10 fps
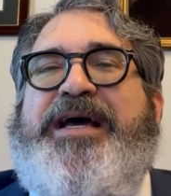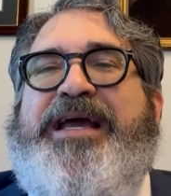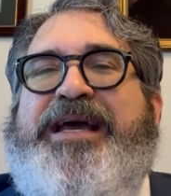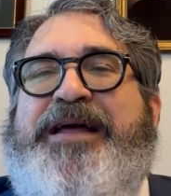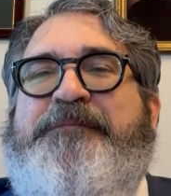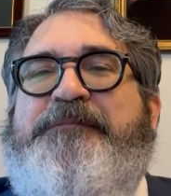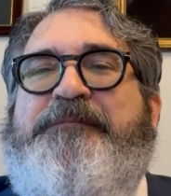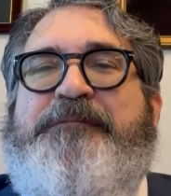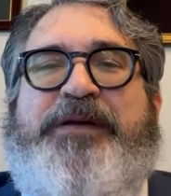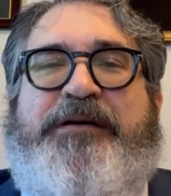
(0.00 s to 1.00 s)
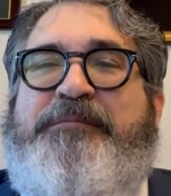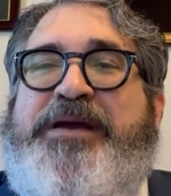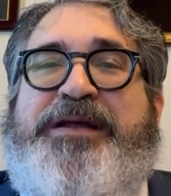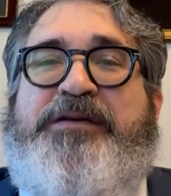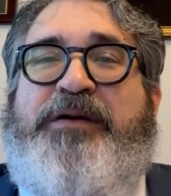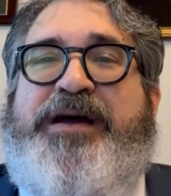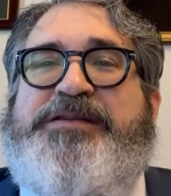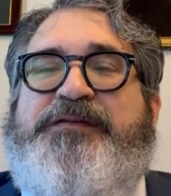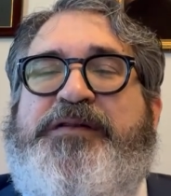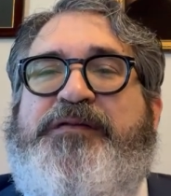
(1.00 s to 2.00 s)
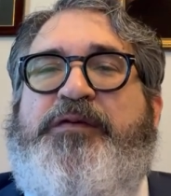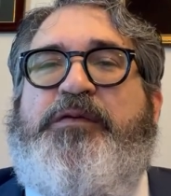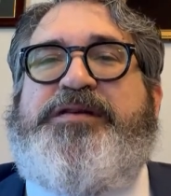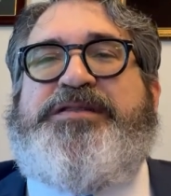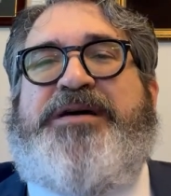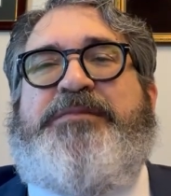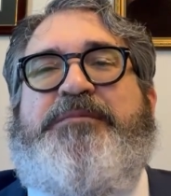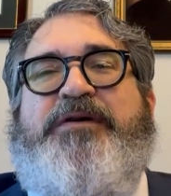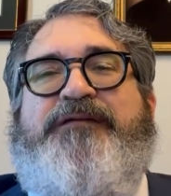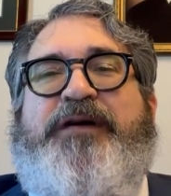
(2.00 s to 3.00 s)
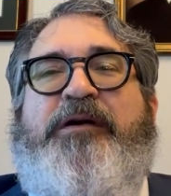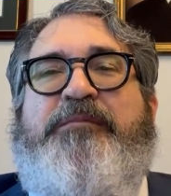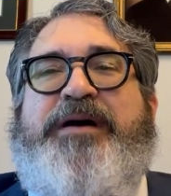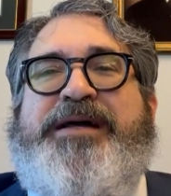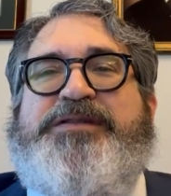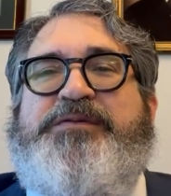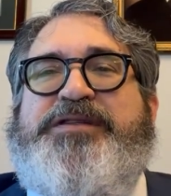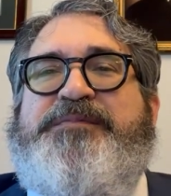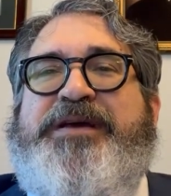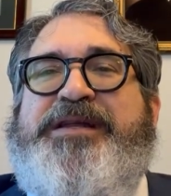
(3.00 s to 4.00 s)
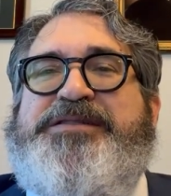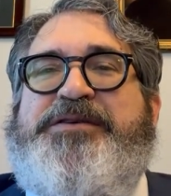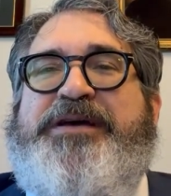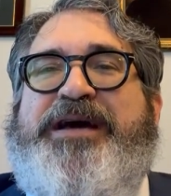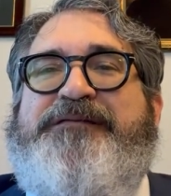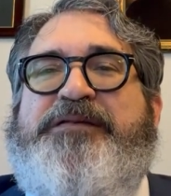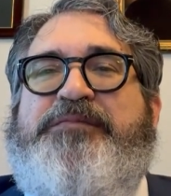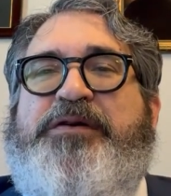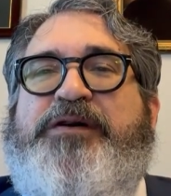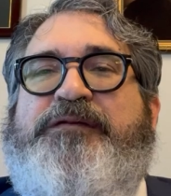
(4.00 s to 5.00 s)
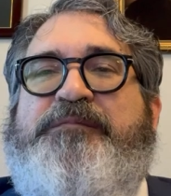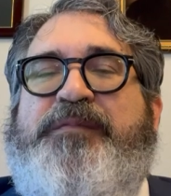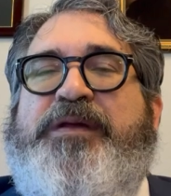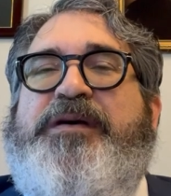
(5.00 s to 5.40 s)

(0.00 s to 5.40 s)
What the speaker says: And there are many grounds for divorce. Some of them are fault-based, which means you have to prove them.